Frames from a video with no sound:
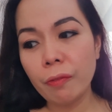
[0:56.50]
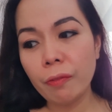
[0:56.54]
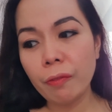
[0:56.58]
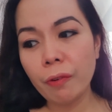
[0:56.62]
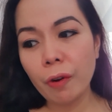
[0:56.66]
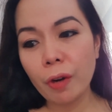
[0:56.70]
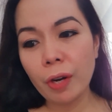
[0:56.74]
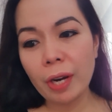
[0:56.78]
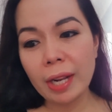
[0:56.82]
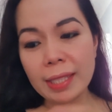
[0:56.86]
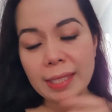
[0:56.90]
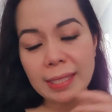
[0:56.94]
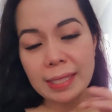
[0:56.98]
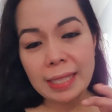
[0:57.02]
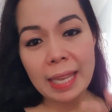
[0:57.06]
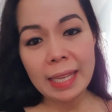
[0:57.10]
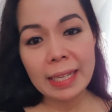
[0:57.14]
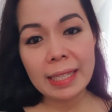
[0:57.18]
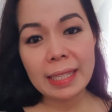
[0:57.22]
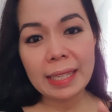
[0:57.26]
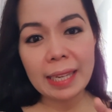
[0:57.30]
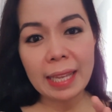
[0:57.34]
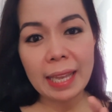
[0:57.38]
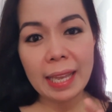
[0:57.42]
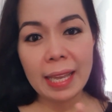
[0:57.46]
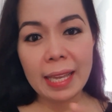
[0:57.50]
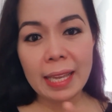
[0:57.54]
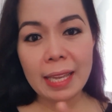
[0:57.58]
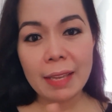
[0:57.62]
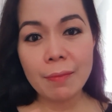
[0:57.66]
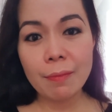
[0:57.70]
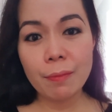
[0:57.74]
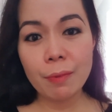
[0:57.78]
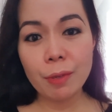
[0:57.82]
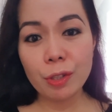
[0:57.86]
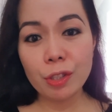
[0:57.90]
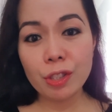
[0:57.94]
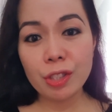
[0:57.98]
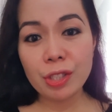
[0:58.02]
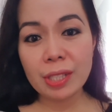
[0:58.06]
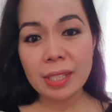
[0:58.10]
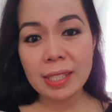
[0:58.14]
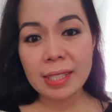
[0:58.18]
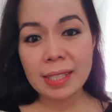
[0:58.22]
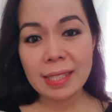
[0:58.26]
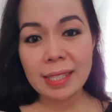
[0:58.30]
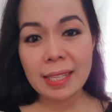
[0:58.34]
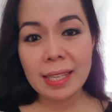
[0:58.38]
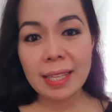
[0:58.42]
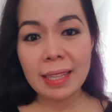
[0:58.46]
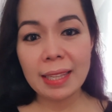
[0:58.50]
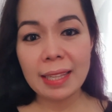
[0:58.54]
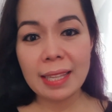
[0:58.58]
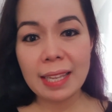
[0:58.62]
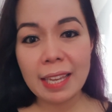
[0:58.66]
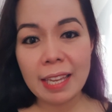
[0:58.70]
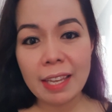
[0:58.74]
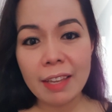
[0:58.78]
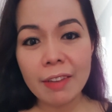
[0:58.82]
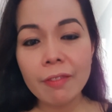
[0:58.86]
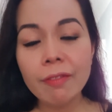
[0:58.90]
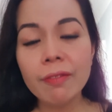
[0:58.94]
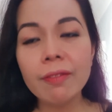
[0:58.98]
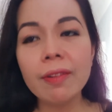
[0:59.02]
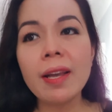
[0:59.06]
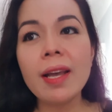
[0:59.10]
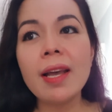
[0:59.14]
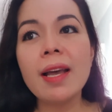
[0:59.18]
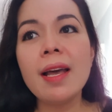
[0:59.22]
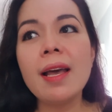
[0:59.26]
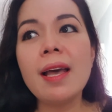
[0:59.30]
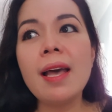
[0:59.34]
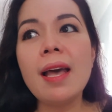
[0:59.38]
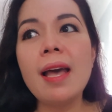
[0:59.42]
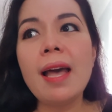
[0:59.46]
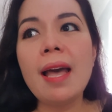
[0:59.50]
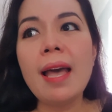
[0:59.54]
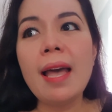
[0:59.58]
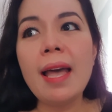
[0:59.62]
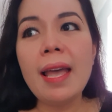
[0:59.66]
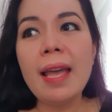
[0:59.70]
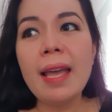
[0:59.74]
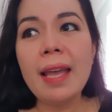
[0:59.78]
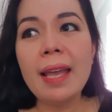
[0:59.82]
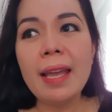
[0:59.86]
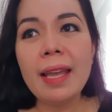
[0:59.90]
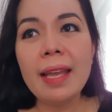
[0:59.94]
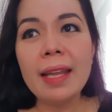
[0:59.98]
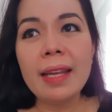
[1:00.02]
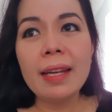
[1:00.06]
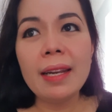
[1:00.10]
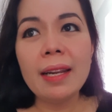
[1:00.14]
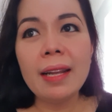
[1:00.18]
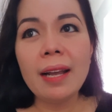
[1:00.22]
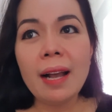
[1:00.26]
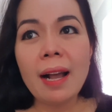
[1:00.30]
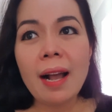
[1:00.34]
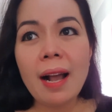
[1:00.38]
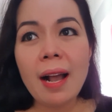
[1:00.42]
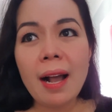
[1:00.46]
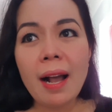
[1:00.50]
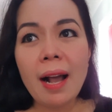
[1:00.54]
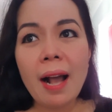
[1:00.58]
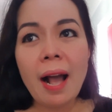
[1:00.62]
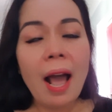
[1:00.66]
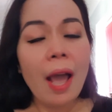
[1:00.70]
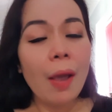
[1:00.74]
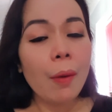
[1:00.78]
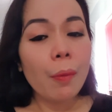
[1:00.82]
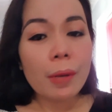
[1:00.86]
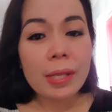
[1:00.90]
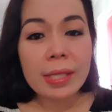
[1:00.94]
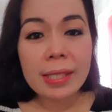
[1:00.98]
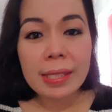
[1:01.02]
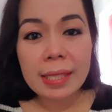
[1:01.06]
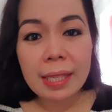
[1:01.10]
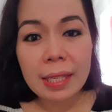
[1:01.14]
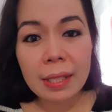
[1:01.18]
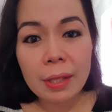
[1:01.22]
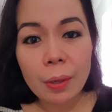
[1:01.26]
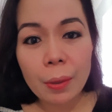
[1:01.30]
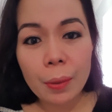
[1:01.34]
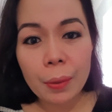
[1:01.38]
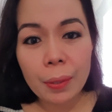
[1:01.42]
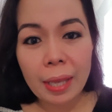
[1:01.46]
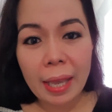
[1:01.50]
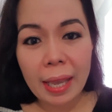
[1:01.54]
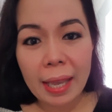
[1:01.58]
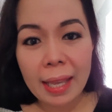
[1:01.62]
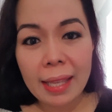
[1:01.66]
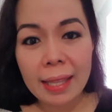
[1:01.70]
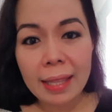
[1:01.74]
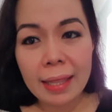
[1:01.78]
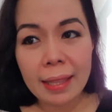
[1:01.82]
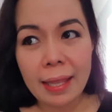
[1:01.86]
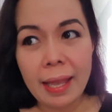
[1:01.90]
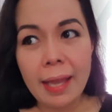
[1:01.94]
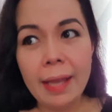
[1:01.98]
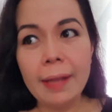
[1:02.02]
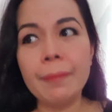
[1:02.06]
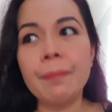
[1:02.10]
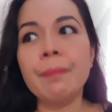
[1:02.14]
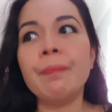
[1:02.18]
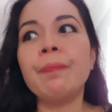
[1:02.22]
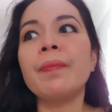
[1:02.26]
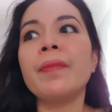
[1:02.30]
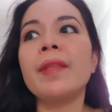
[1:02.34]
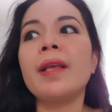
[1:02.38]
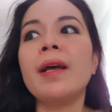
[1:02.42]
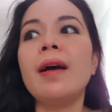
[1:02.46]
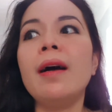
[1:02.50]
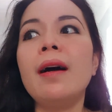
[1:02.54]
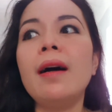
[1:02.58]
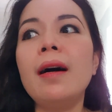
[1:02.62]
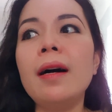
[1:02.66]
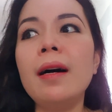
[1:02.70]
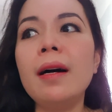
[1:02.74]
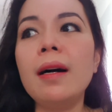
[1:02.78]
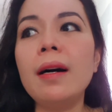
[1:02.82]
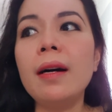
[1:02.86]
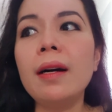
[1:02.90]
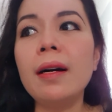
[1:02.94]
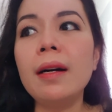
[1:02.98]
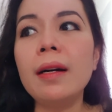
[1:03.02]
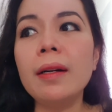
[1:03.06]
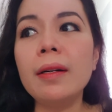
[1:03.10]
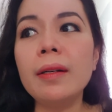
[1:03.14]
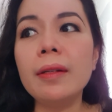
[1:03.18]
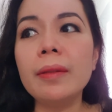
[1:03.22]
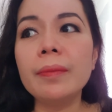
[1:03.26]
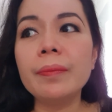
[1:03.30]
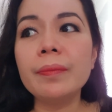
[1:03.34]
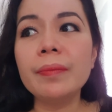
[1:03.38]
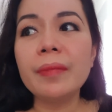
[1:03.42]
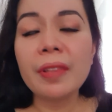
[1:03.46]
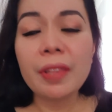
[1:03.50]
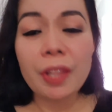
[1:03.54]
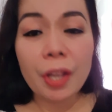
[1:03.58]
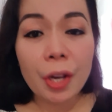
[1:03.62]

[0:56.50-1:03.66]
for a 10 day emergency leave, and I was still okay then. Um,